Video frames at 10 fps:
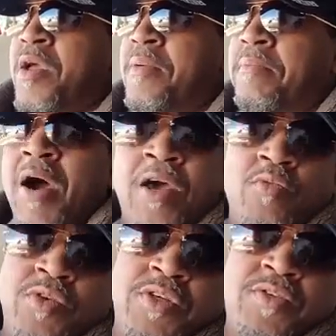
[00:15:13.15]
mine
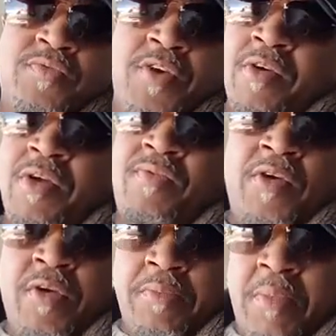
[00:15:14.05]
was very,
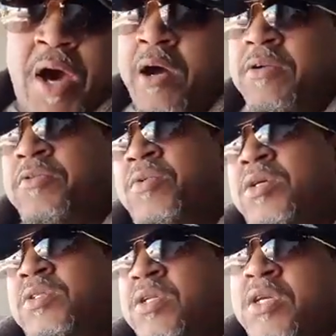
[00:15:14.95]
very mild. It
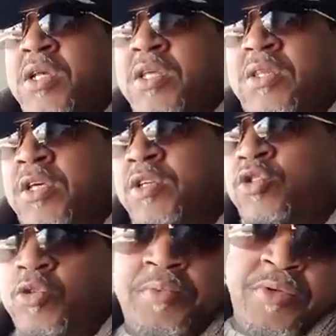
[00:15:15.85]
wasn't anything
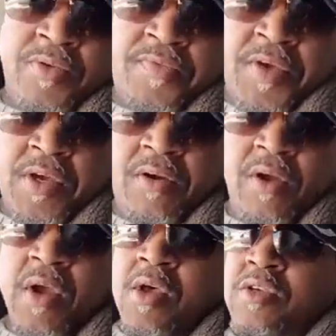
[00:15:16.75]
super severe.
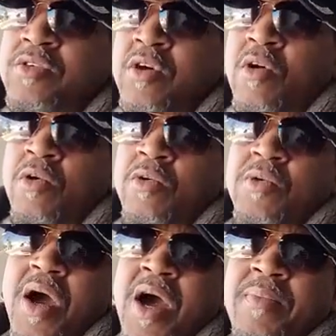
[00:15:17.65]

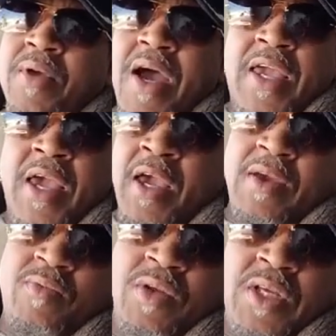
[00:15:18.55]
So I can't
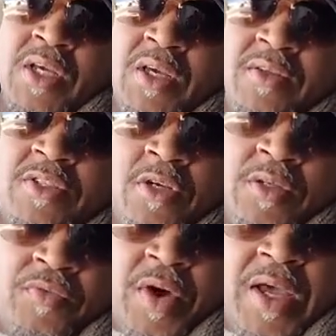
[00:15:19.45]
really
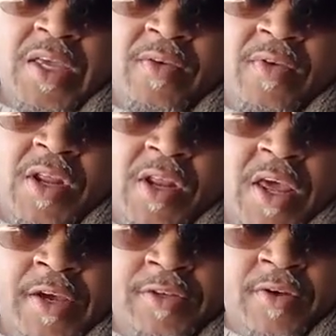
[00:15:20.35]
justify giving it an
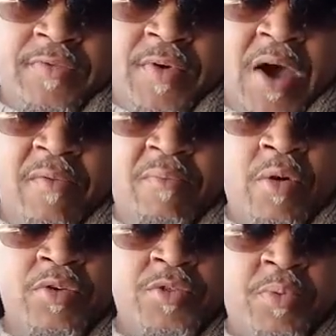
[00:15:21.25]
extra 5
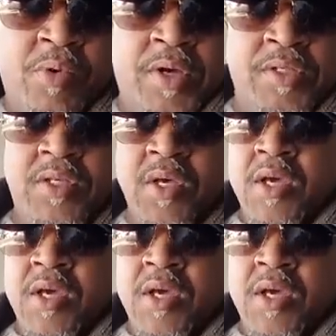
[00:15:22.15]
bonus points.